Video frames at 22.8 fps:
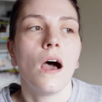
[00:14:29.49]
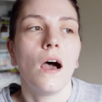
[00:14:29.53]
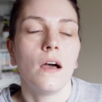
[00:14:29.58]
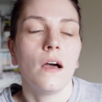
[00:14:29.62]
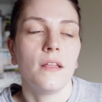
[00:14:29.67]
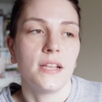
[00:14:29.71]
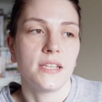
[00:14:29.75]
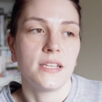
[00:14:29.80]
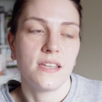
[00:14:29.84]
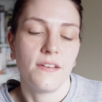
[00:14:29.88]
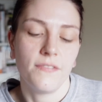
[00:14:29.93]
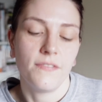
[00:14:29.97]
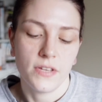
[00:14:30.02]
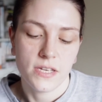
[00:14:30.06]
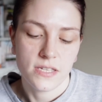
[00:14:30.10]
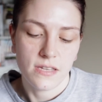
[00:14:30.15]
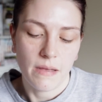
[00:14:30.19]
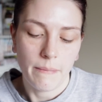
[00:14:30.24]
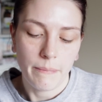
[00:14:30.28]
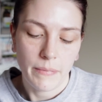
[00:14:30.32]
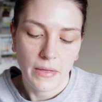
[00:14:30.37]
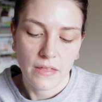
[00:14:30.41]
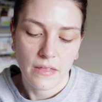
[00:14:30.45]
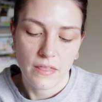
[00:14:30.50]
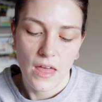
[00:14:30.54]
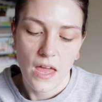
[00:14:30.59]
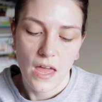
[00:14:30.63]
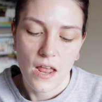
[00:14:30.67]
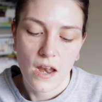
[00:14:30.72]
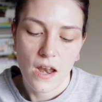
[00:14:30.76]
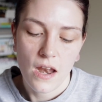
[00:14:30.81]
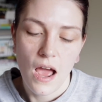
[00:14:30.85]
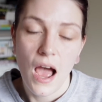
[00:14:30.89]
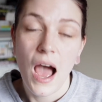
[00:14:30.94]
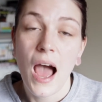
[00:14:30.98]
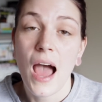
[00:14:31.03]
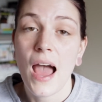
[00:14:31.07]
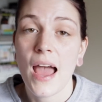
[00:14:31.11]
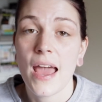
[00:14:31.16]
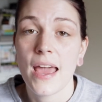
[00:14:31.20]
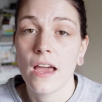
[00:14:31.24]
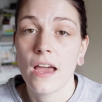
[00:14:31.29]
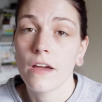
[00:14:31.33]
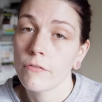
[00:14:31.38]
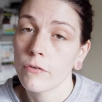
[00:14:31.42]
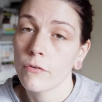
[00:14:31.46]
That's definitely something that
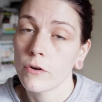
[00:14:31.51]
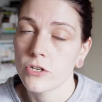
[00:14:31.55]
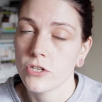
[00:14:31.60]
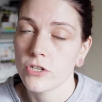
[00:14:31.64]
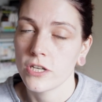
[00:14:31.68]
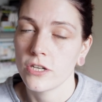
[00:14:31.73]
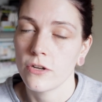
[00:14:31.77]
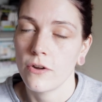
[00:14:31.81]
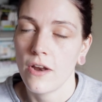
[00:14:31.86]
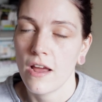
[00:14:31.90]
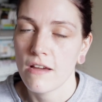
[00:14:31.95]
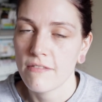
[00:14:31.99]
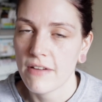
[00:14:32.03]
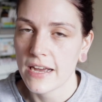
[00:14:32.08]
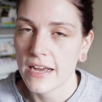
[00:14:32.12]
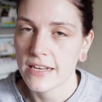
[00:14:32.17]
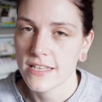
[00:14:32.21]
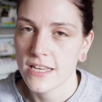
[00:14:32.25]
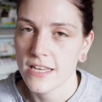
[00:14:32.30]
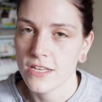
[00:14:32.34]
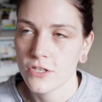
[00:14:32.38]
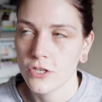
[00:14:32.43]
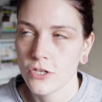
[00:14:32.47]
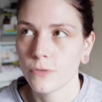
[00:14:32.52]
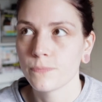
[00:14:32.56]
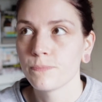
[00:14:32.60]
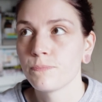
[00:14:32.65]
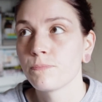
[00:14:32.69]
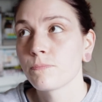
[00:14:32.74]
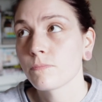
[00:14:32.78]
I unfortunately don't have access to.